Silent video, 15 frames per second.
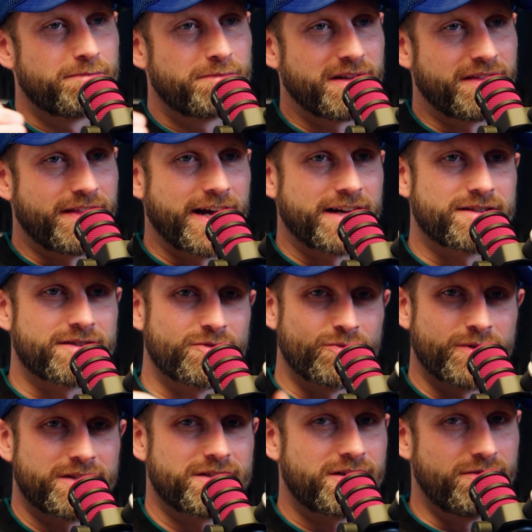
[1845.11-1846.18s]
But that's the
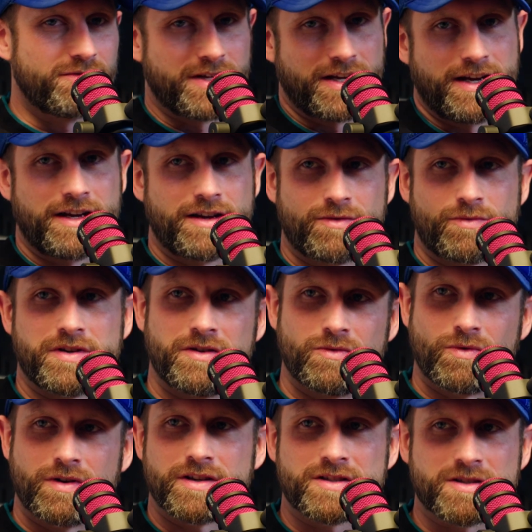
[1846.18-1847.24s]
risk you take when you
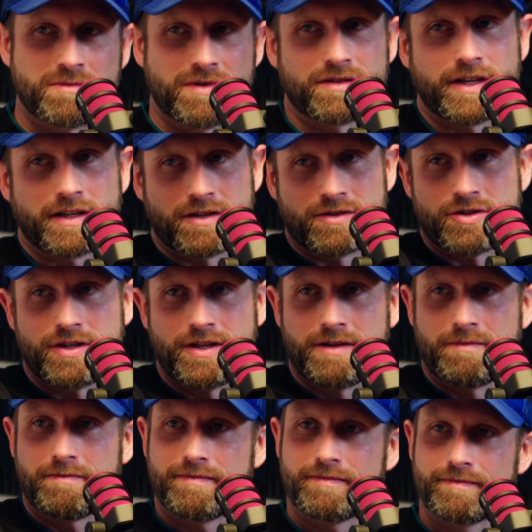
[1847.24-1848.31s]
want to smell like your sheep